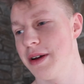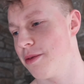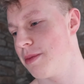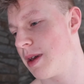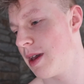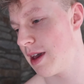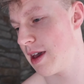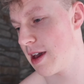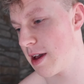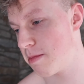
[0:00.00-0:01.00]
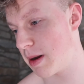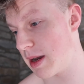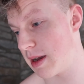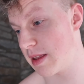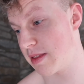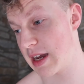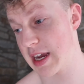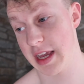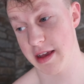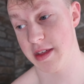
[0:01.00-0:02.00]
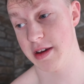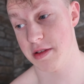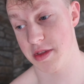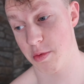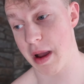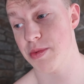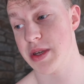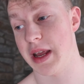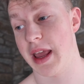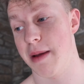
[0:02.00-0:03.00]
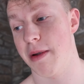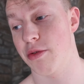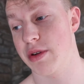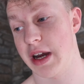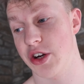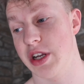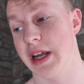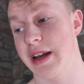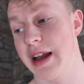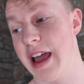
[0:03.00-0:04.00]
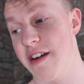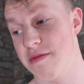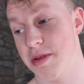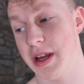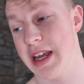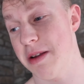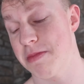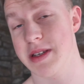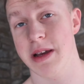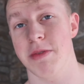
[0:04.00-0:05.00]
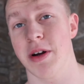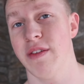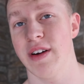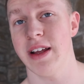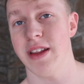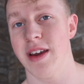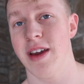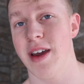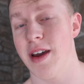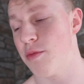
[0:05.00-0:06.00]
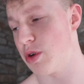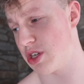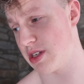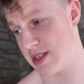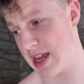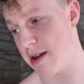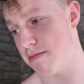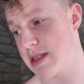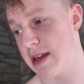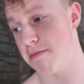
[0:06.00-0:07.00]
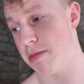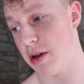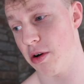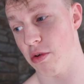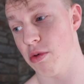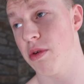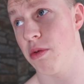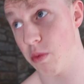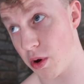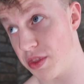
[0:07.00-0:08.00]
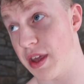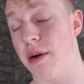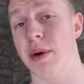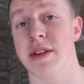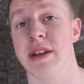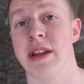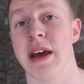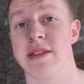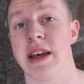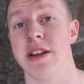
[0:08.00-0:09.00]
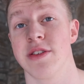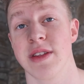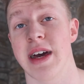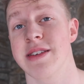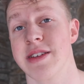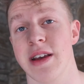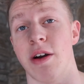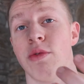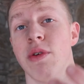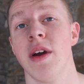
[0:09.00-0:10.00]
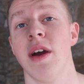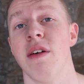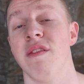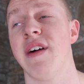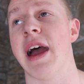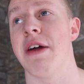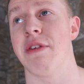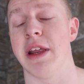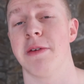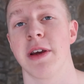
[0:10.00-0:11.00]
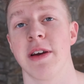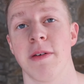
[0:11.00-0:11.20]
now. But the website came out actually at 11.8% body fat, which is 10% below what that one in there said. So that's how varied